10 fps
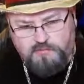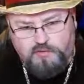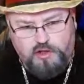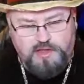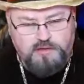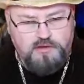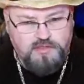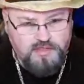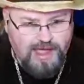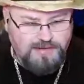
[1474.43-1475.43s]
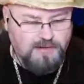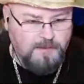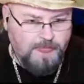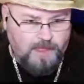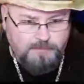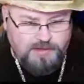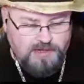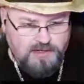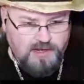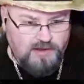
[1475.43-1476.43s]
fall down to that. I mean,
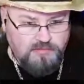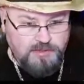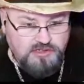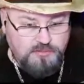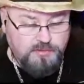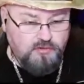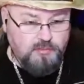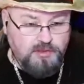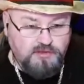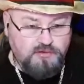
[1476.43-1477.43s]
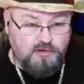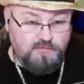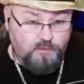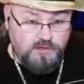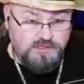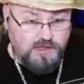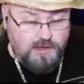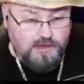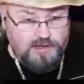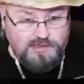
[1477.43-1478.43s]
it doesn't have to be a superior military force.
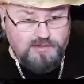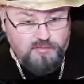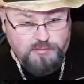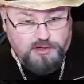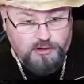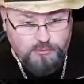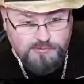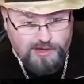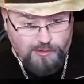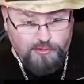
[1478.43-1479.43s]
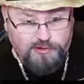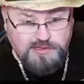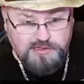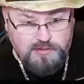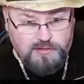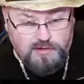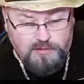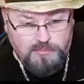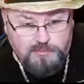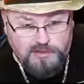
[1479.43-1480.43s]
It's everybody knows arrogance in
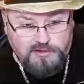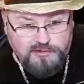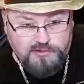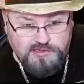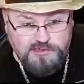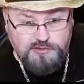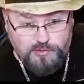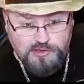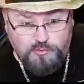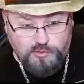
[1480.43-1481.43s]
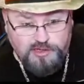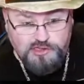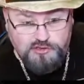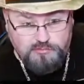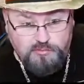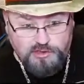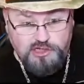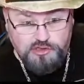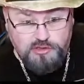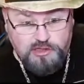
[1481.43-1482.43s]
a military situation will
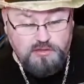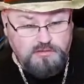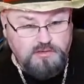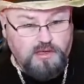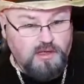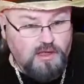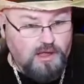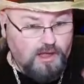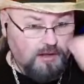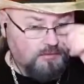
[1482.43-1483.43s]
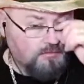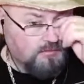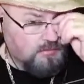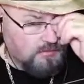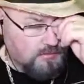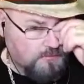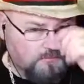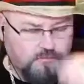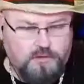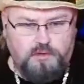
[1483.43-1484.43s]
get you killed. Of course.
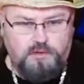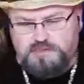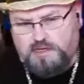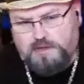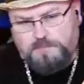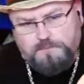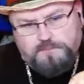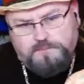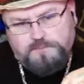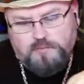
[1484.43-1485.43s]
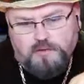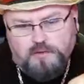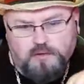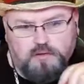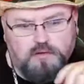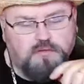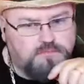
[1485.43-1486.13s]
You're too cocky. That's what happens.